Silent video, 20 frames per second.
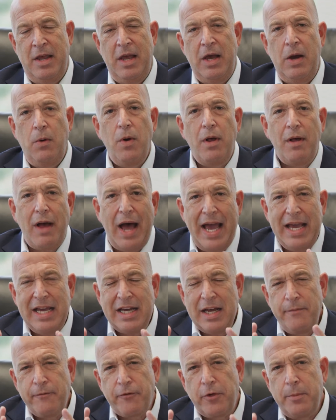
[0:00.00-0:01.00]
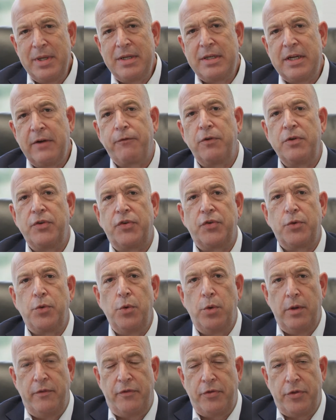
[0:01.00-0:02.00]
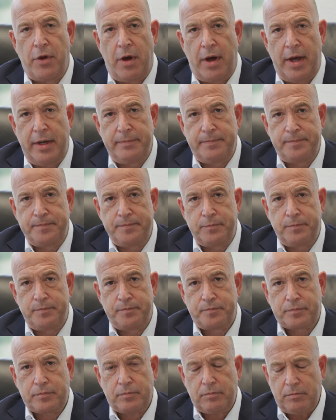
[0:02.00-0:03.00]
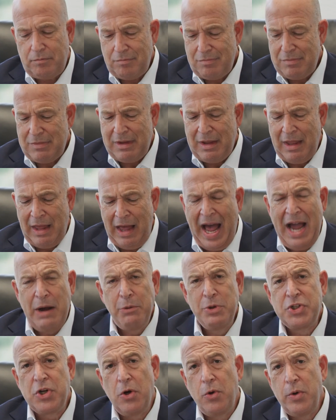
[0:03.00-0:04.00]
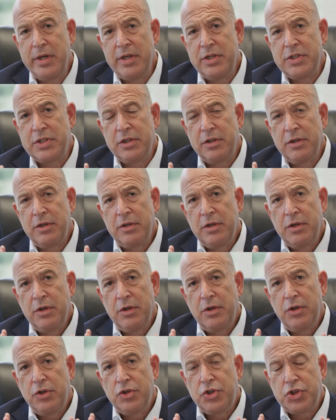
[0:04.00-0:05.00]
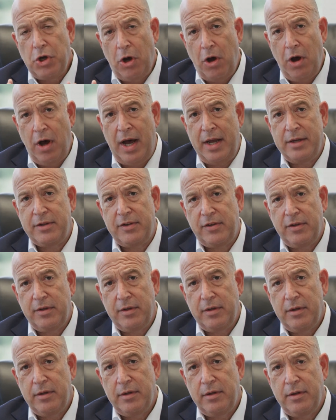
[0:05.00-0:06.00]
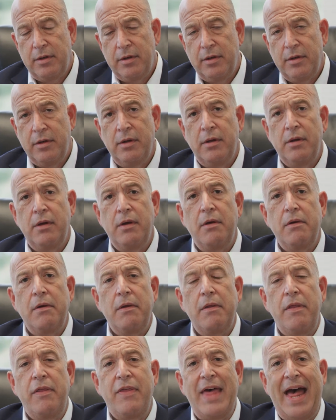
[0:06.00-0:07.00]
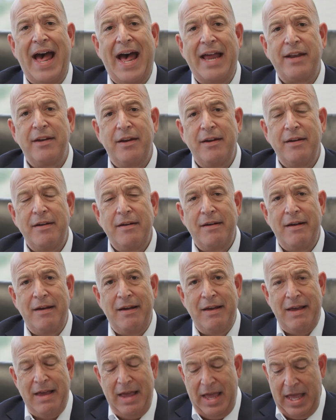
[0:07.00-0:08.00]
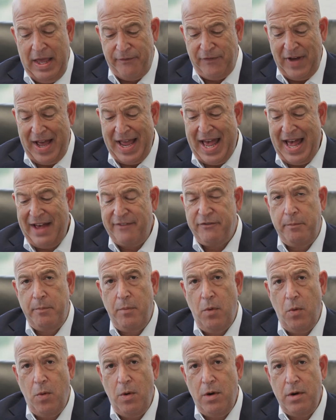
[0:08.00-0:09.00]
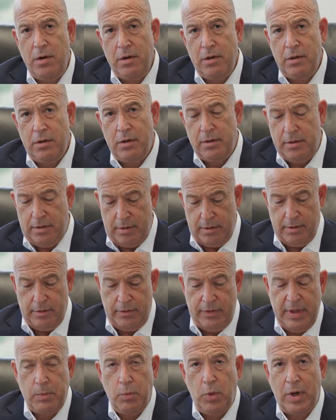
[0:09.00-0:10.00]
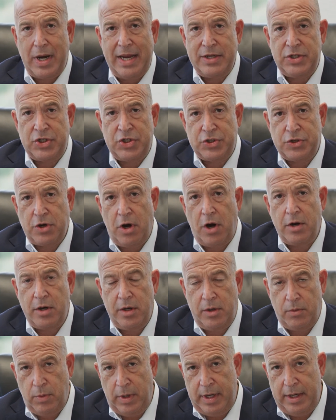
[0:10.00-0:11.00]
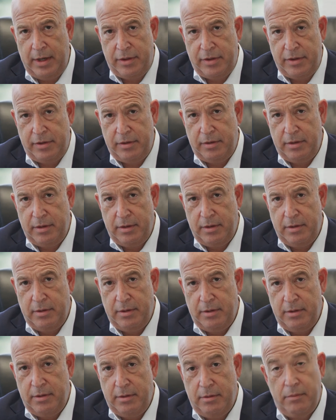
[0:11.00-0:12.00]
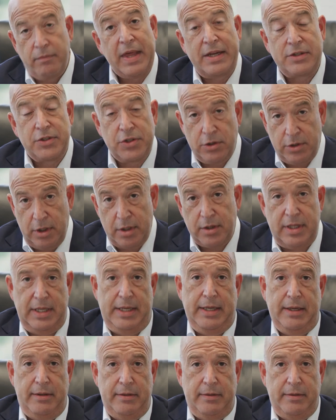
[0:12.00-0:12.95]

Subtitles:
Well, I come from a different school of thought. I was always taught that if I have more than what I started with, that's a good thing.